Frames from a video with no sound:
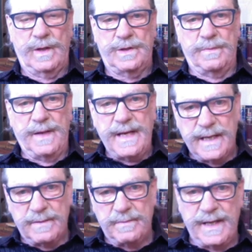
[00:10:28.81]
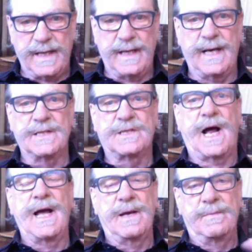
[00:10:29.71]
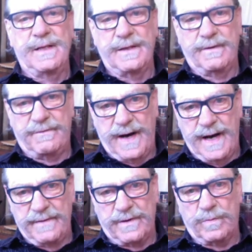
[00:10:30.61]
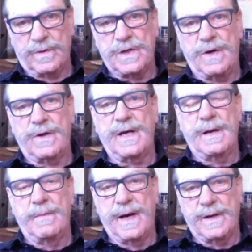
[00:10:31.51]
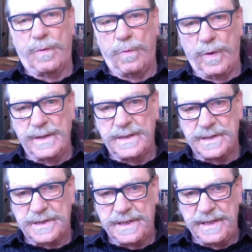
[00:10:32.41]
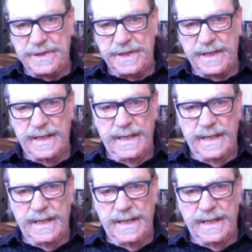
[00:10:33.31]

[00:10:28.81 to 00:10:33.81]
to be in me as I am in the Father, we're talking about a oneness teaching.